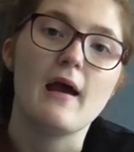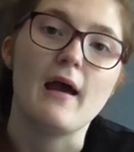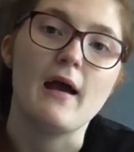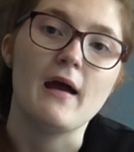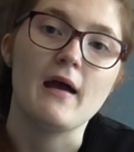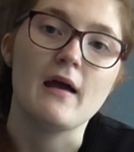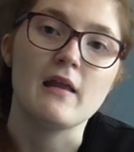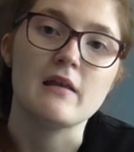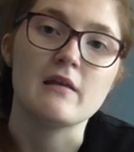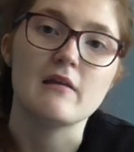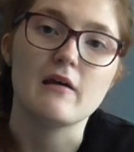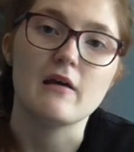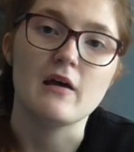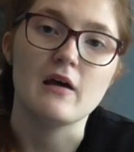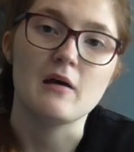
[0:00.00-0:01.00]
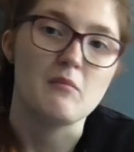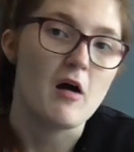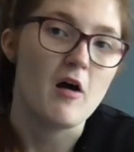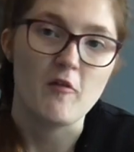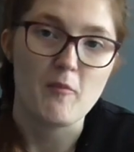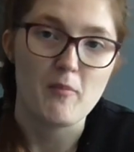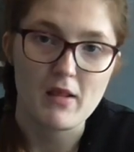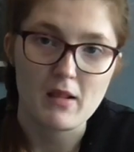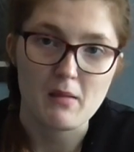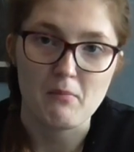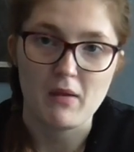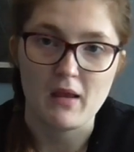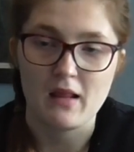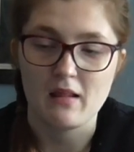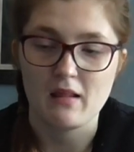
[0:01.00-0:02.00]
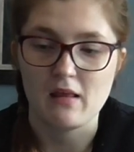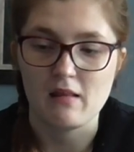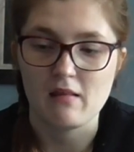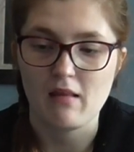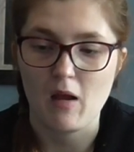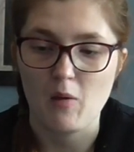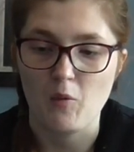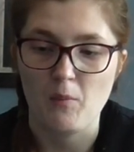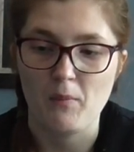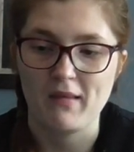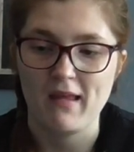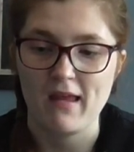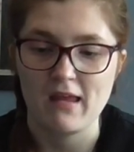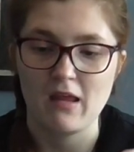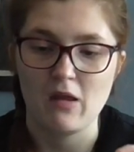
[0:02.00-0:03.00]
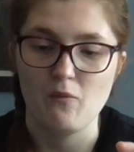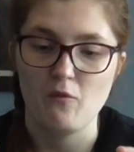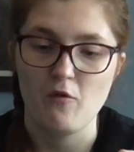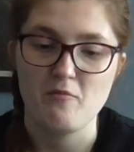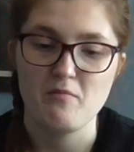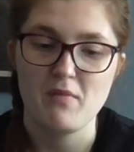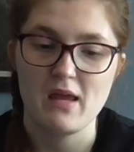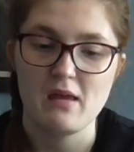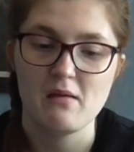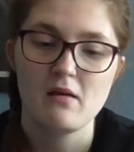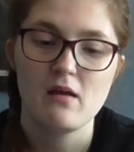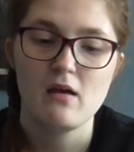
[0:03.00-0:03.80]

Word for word: and um, other bits and pieces that I will be taking with me,